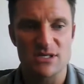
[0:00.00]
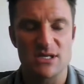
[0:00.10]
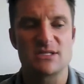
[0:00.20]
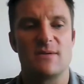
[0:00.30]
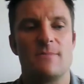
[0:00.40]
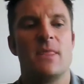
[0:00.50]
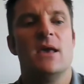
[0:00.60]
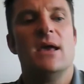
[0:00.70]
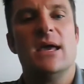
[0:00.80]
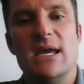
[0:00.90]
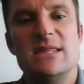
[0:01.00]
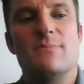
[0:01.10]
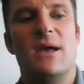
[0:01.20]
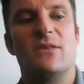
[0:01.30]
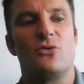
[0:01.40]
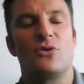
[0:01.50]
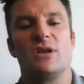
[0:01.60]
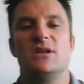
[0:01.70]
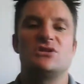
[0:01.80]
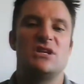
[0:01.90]
system in the mental
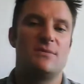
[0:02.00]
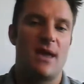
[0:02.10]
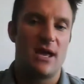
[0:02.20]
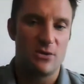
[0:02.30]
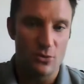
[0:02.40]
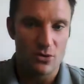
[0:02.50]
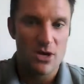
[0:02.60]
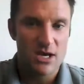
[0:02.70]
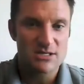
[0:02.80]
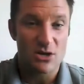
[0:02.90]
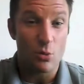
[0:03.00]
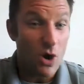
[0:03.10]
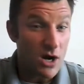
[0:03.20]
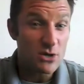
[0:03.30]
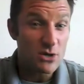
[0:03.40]
conditioning manual. It's going to walk